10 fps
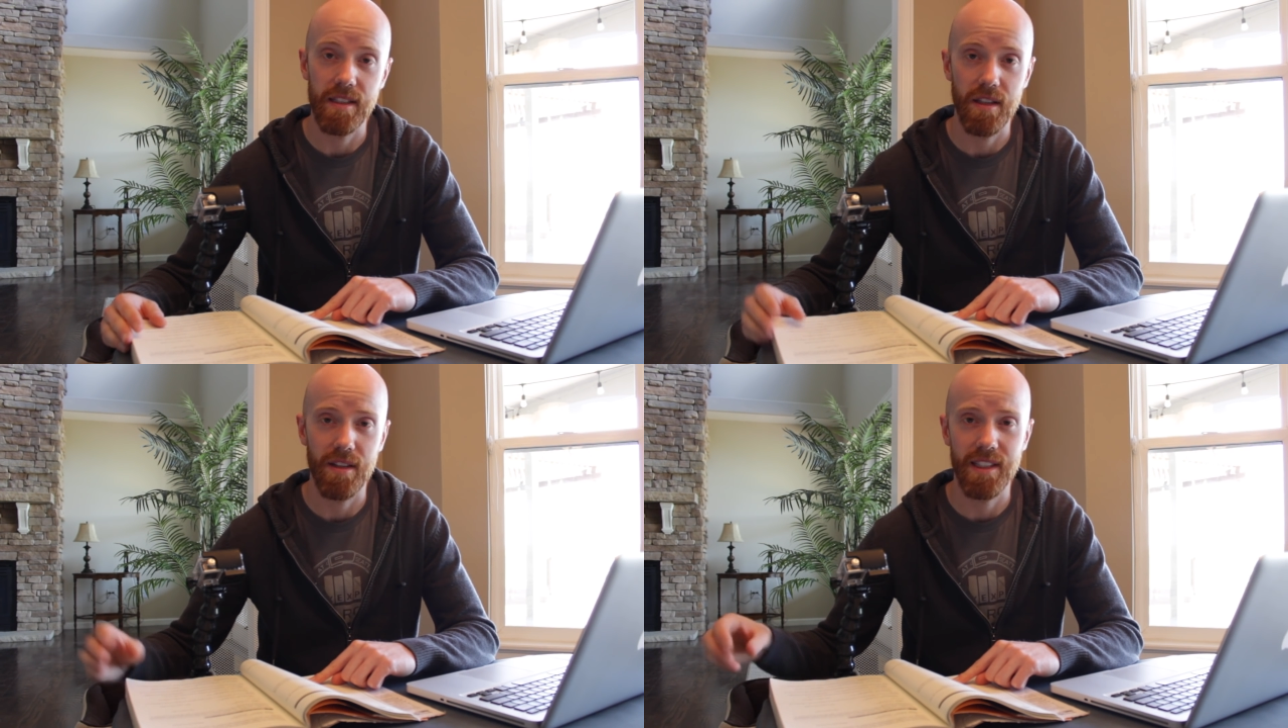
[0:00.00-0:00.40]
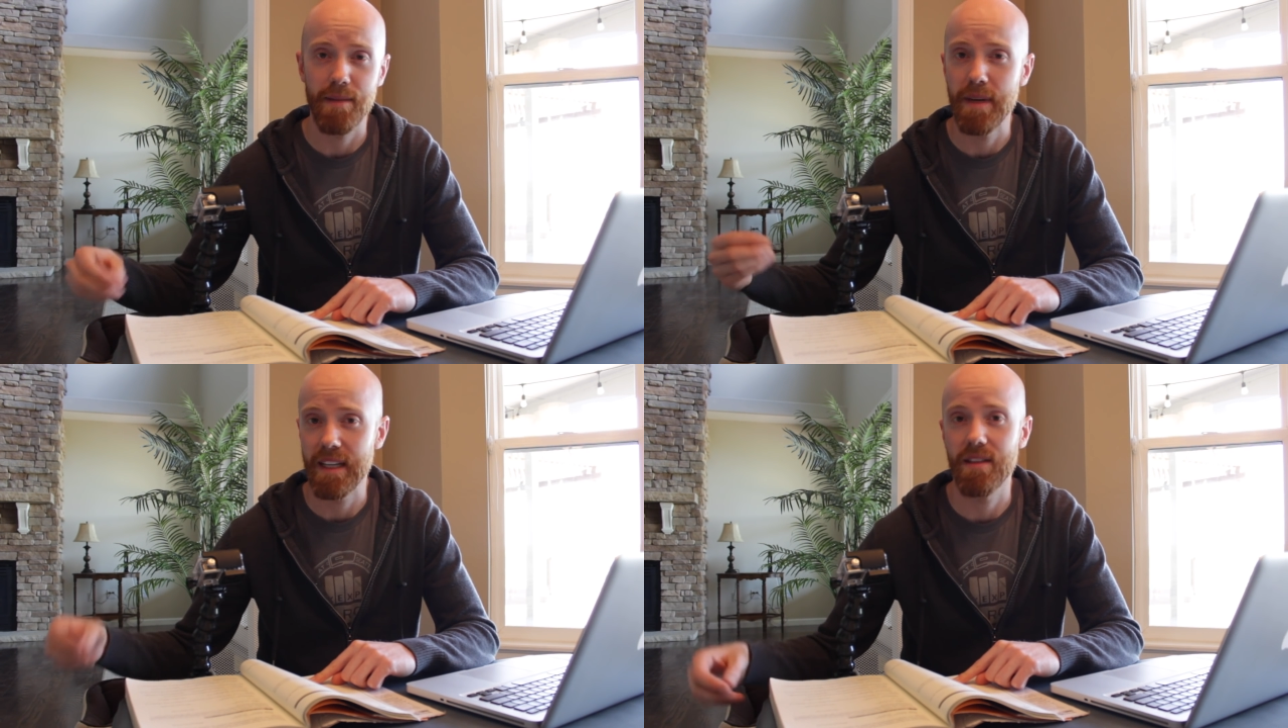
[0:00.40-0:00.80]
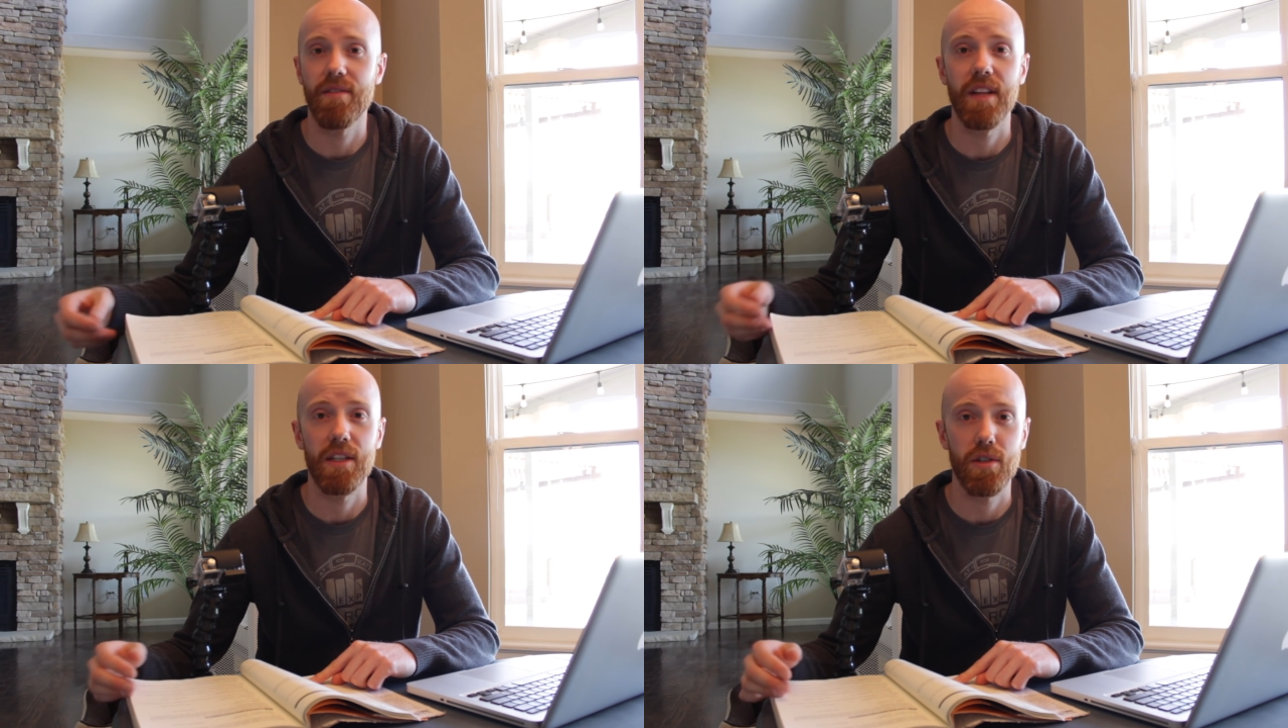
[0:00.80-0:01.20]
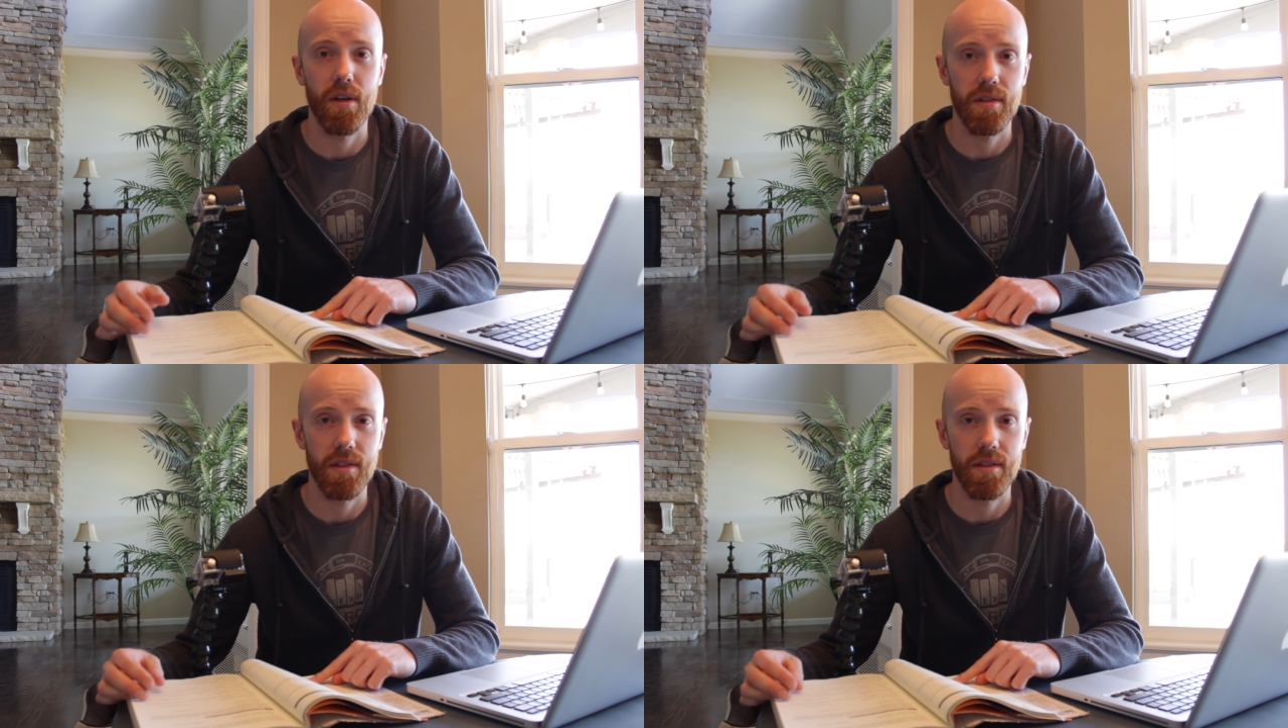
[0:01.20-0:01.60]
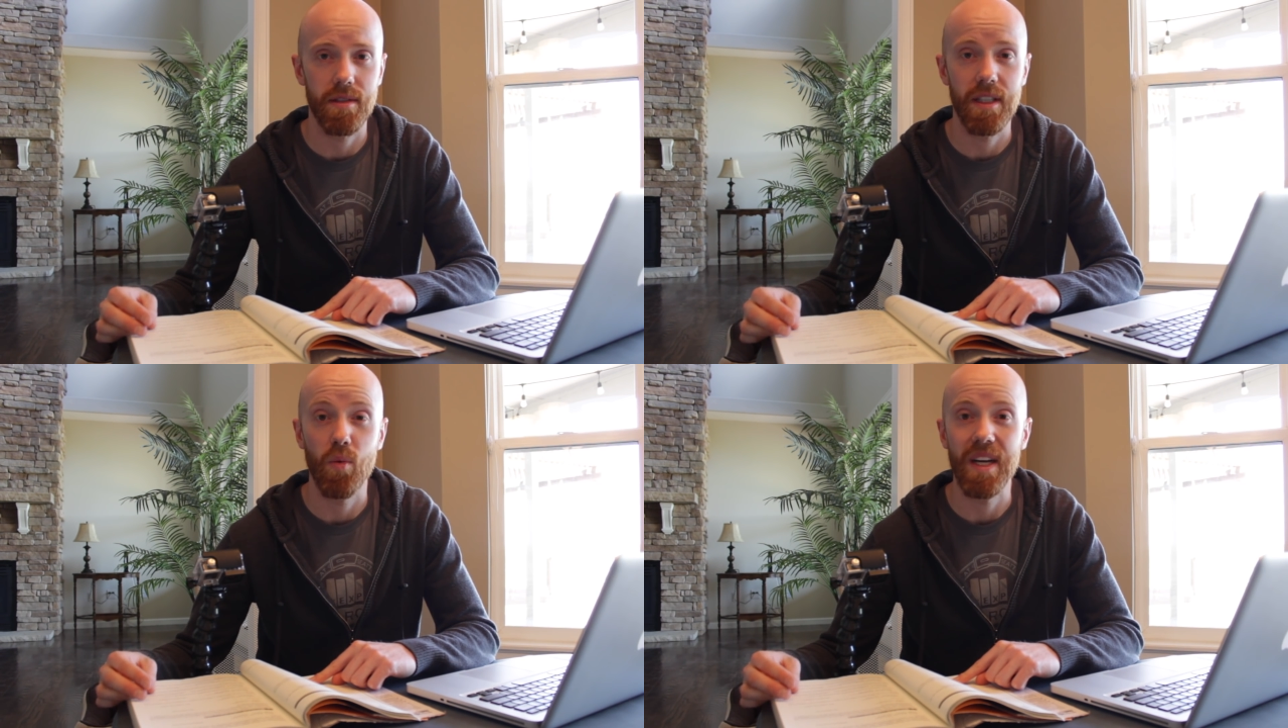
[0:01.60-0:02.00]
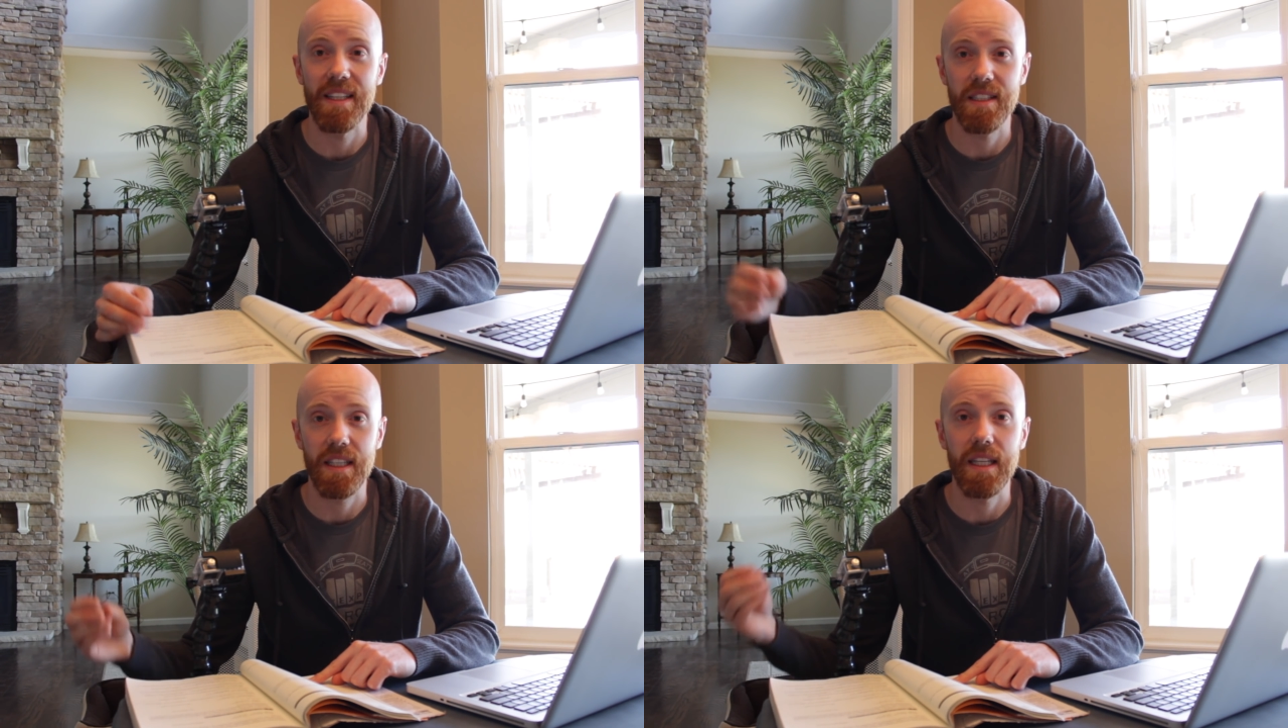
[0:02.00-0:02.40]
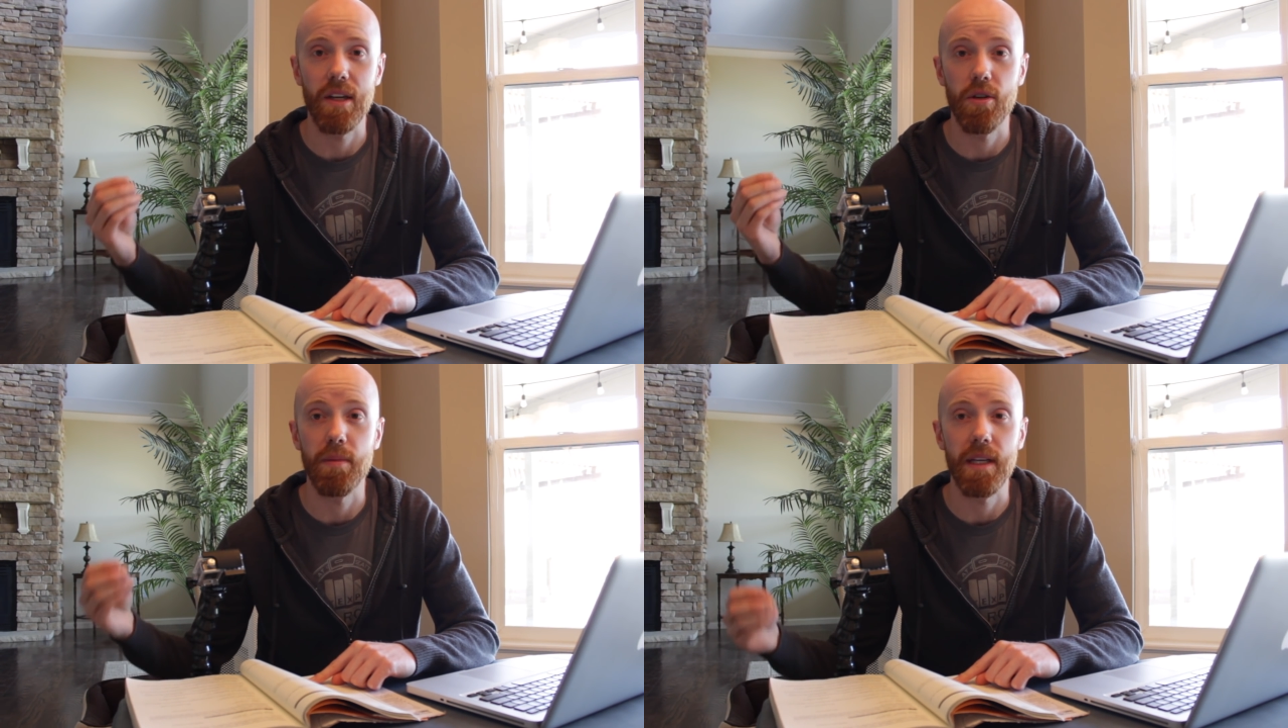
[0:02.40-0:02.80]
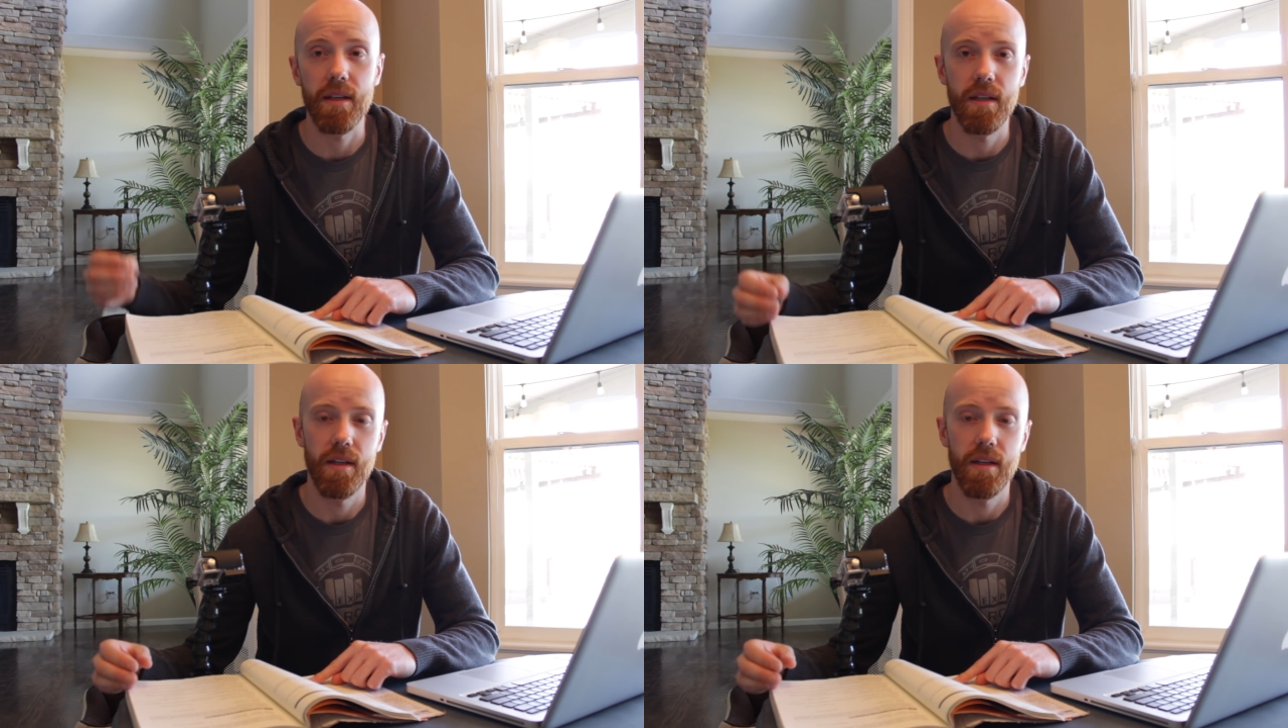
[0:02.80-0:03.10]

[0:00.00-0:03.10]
as long as I make the flashcards in a way that's clear to me